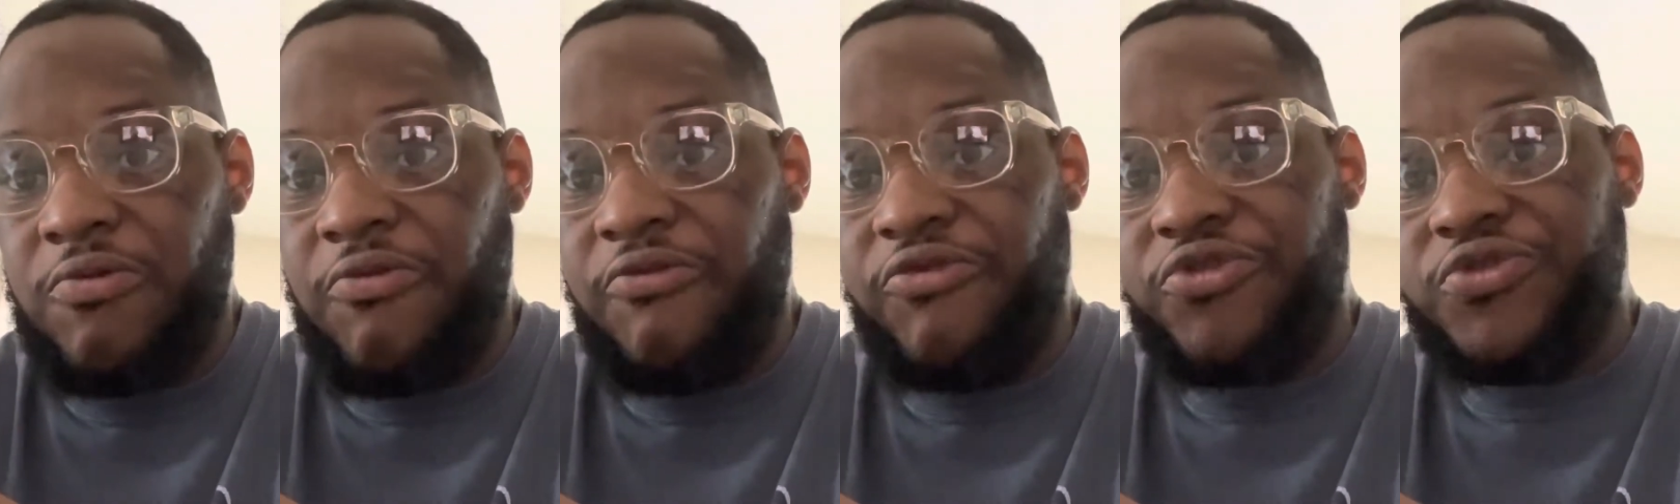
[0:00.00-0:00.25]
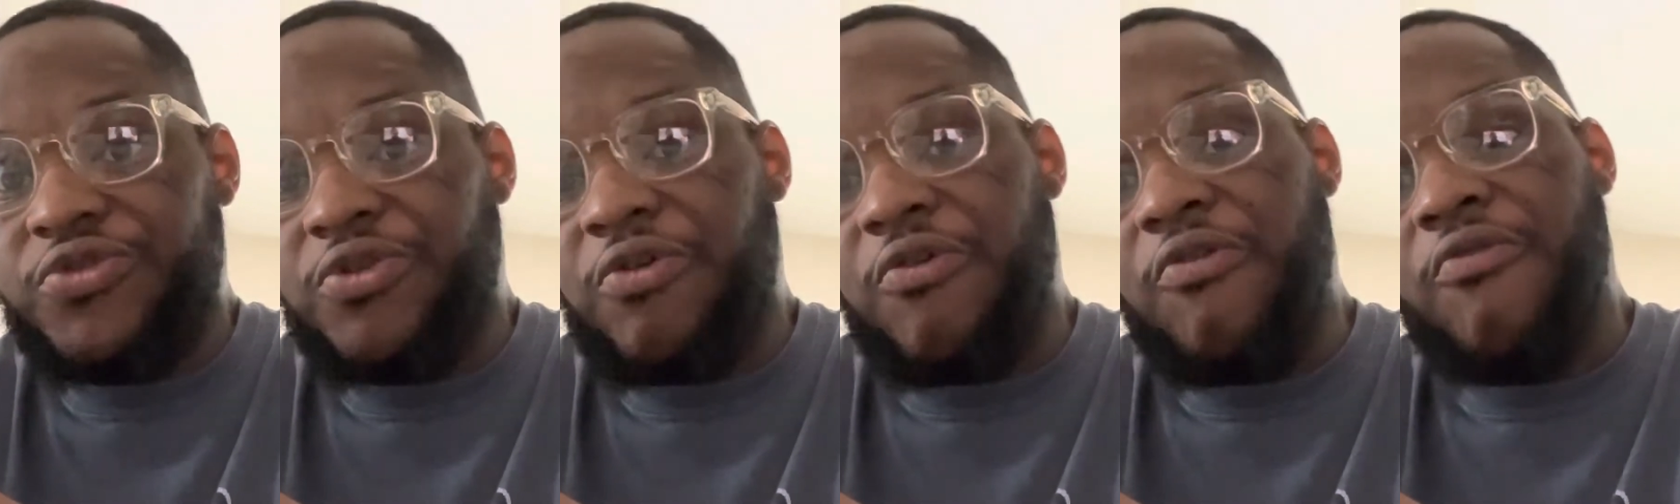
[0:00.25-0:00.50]

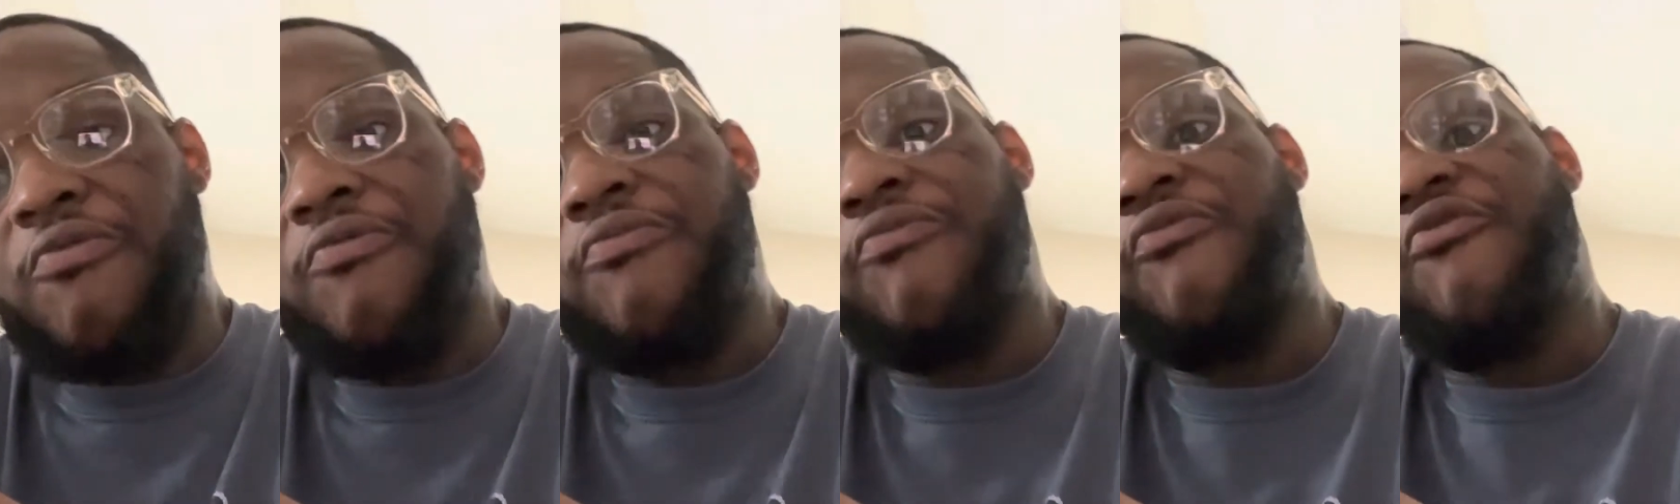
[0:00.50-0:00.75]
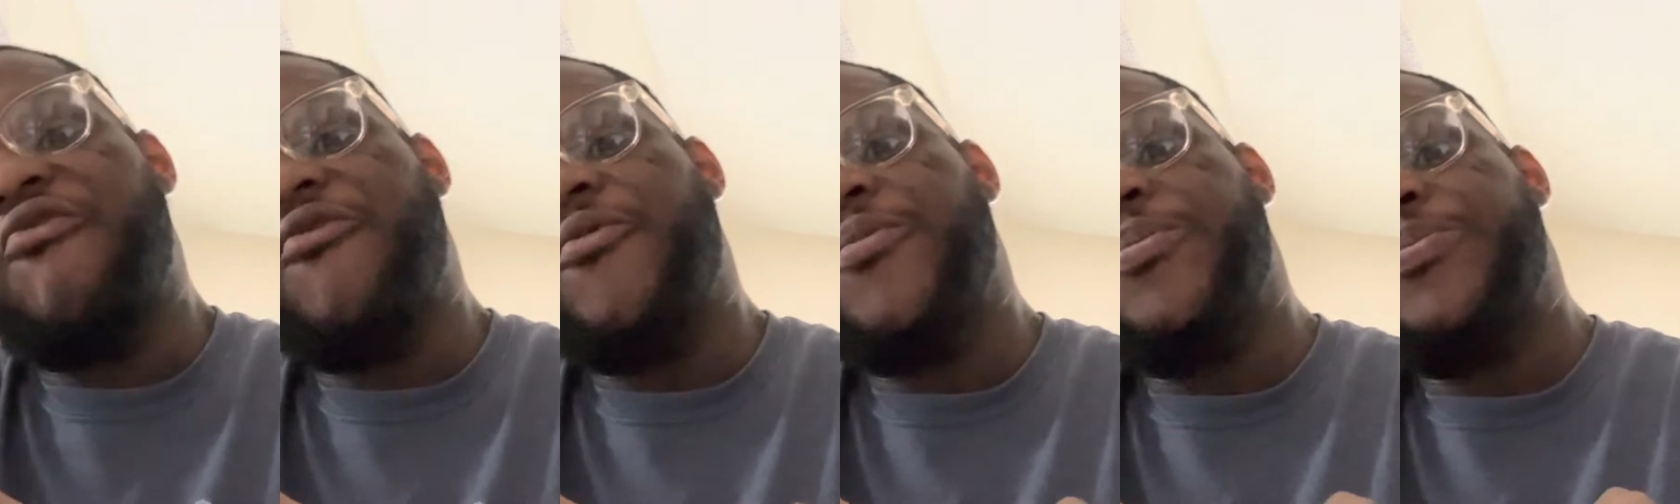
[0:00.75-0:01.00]
so
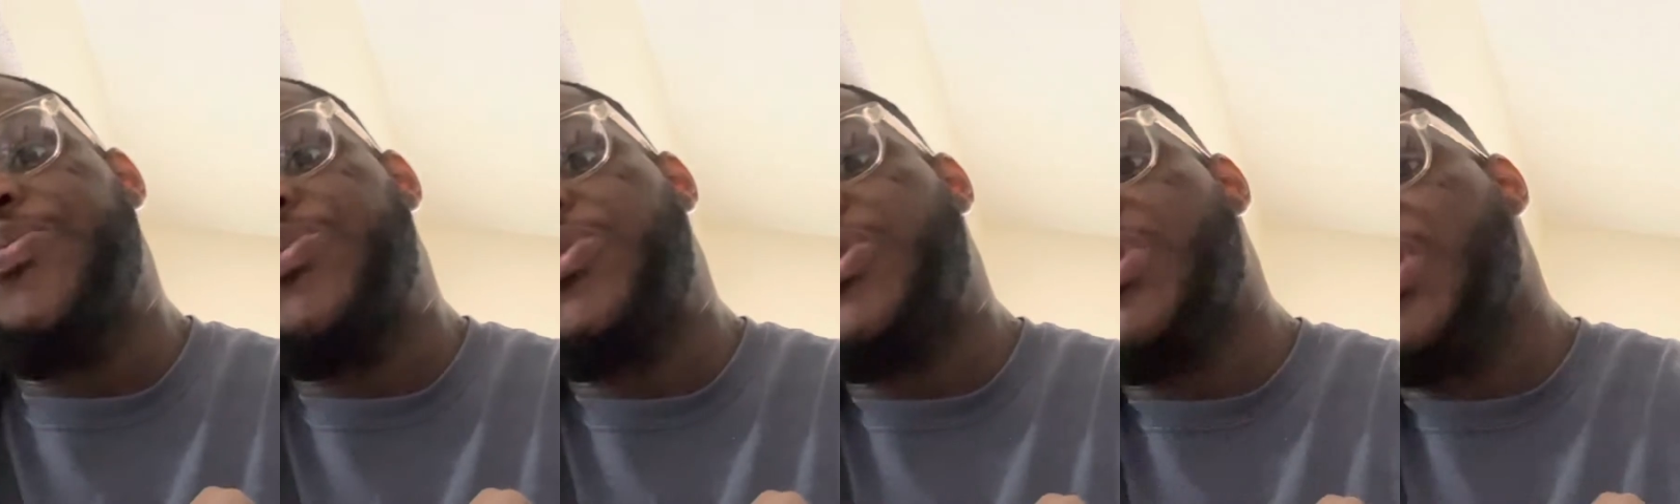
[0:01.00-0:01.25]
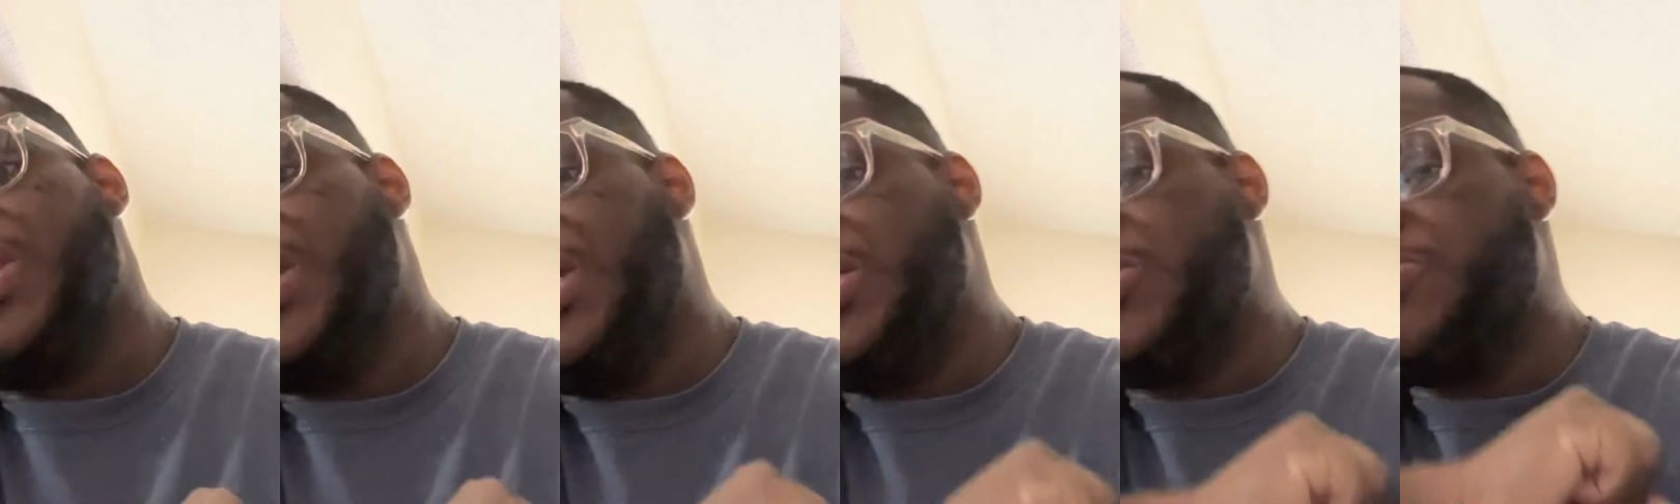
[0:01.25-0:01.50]

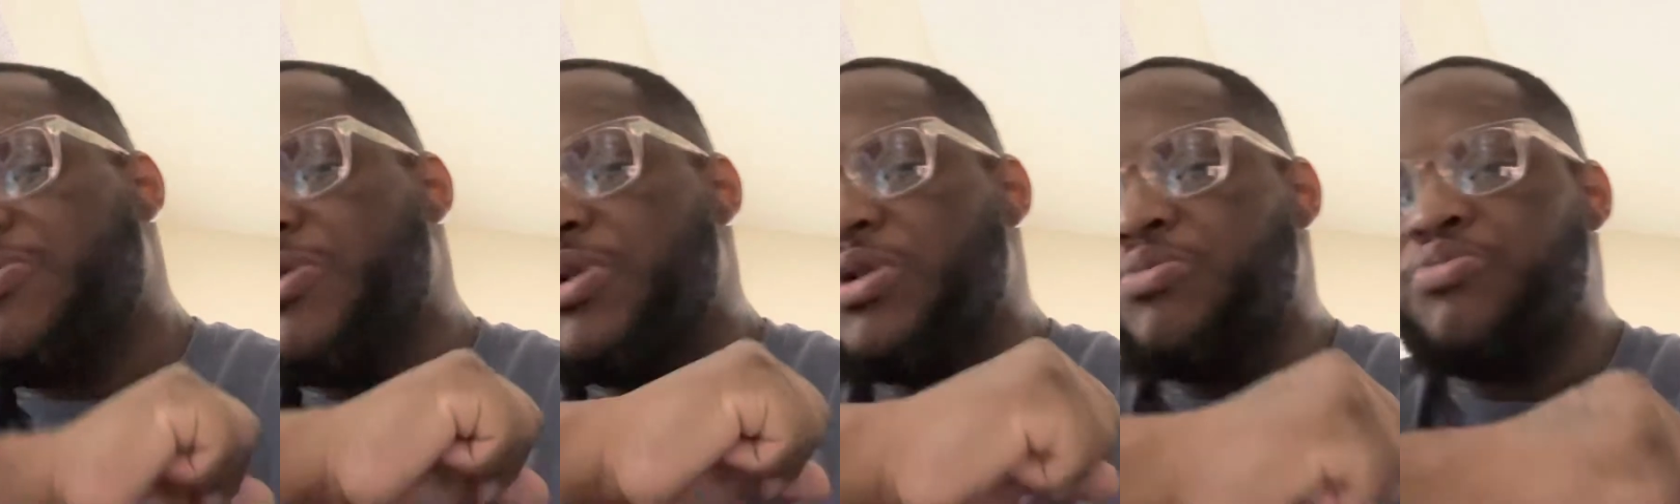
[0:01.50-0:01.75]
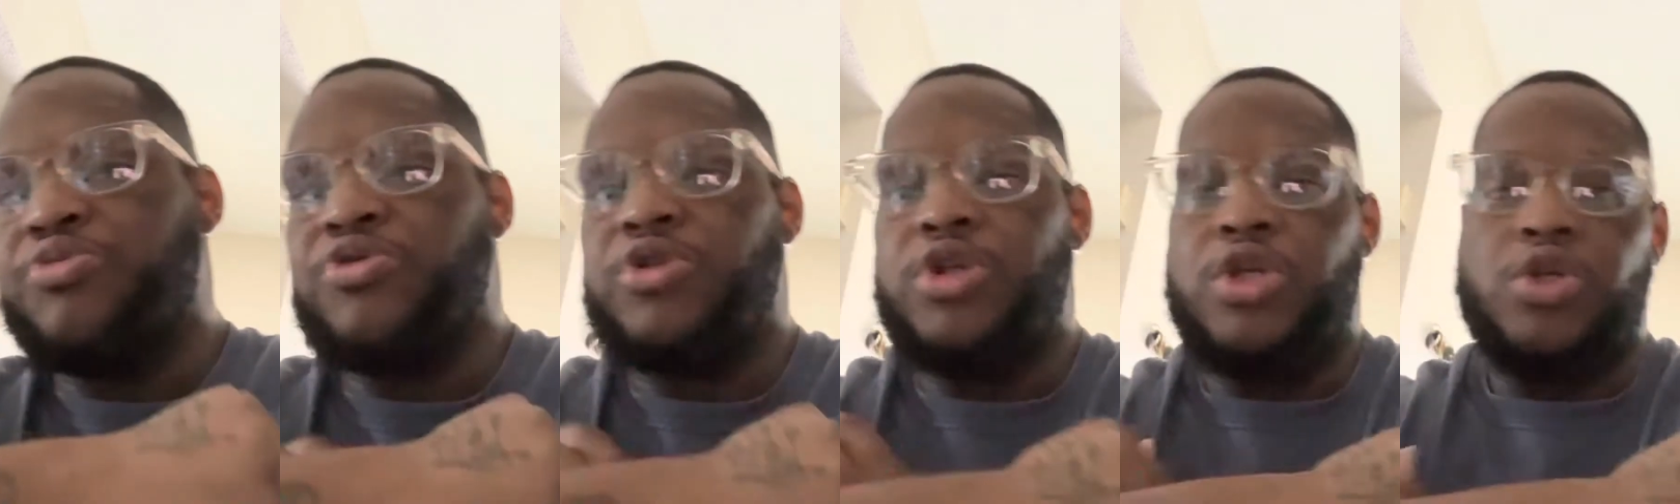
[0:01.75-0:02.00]
that's been
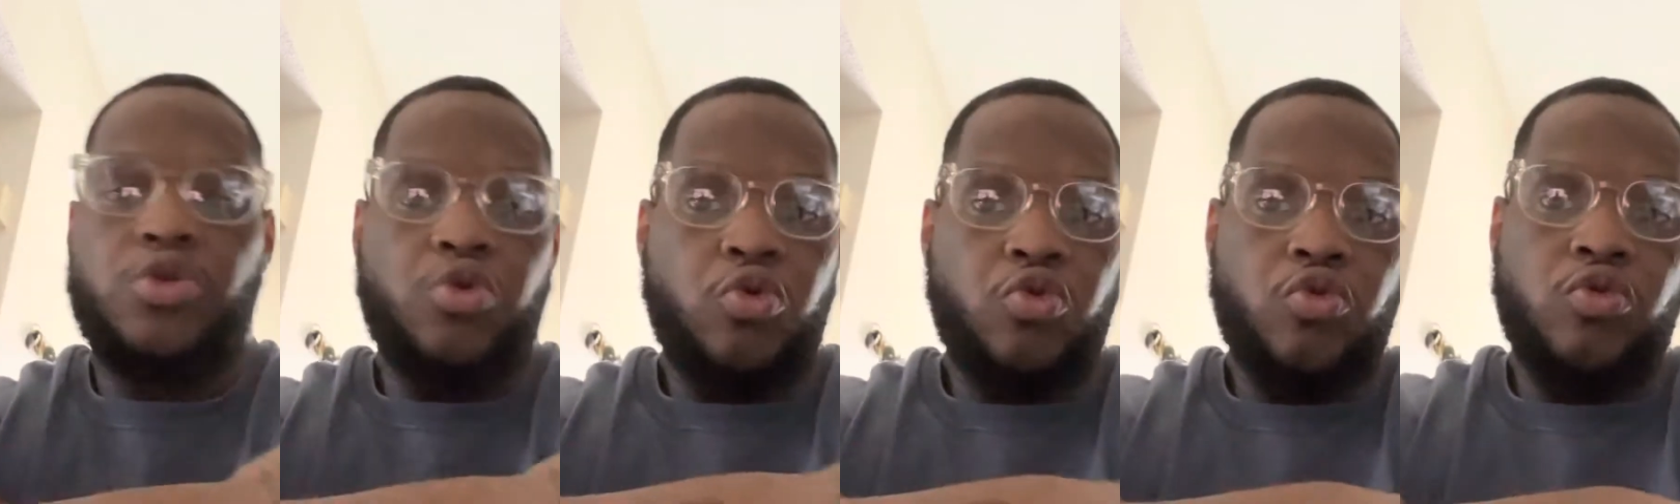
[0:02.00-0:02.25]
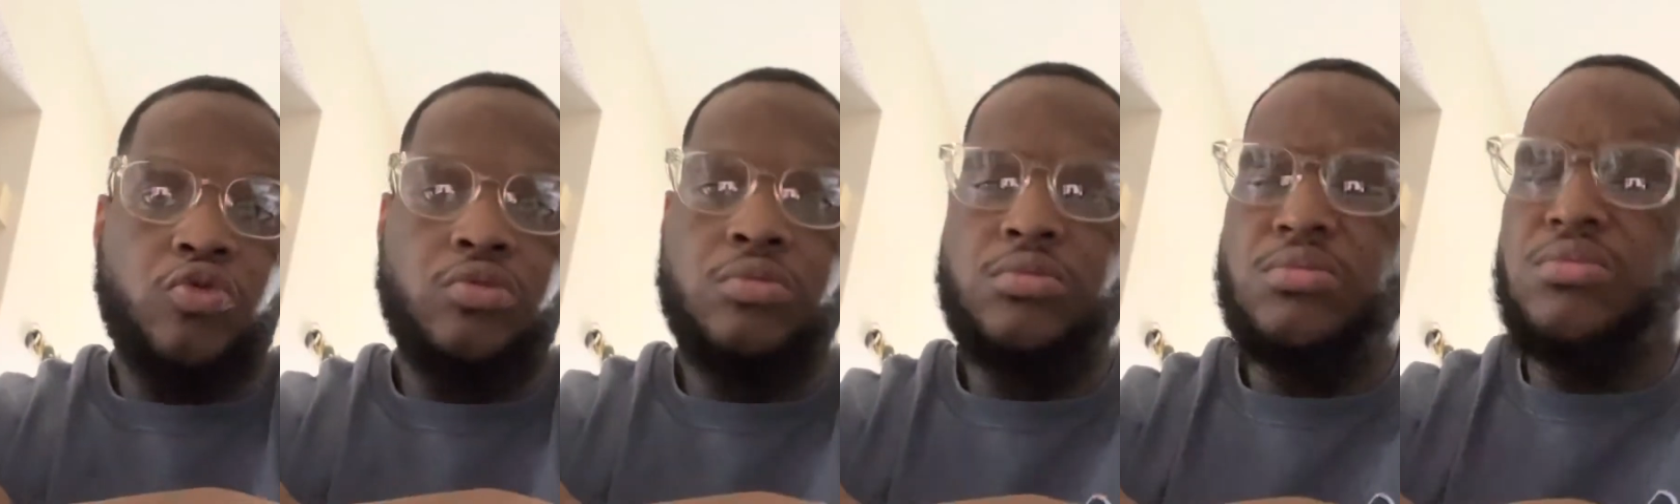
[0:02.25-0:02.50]
pretty
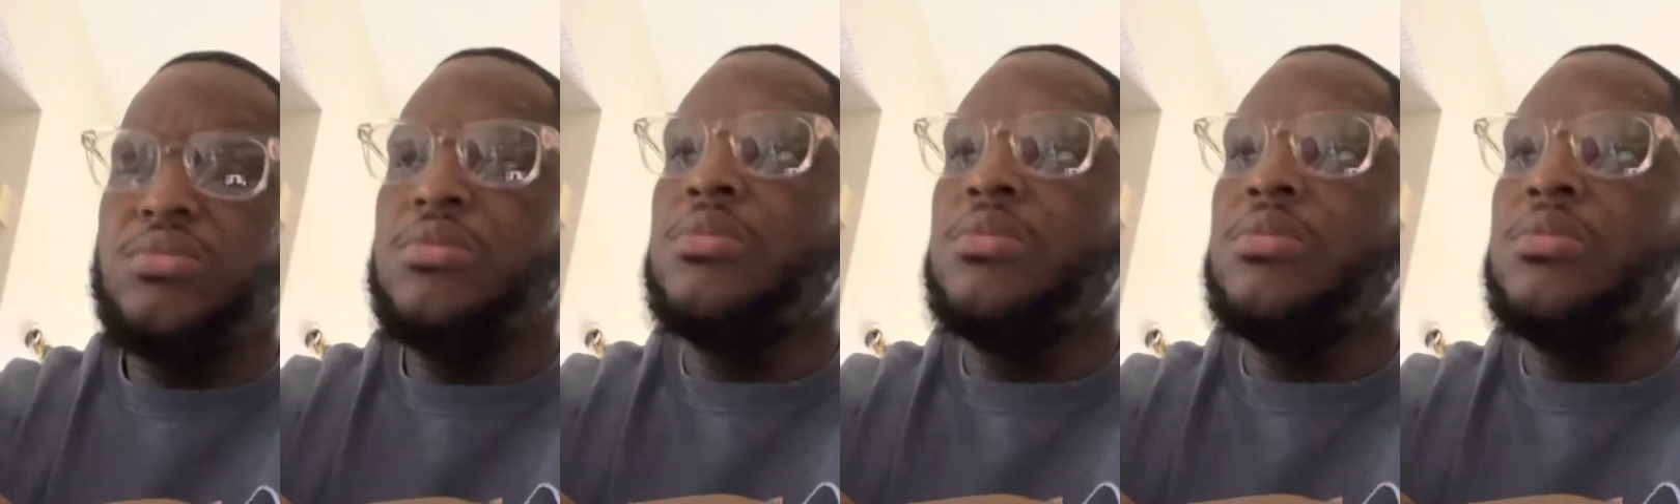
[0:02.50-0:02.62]
cool.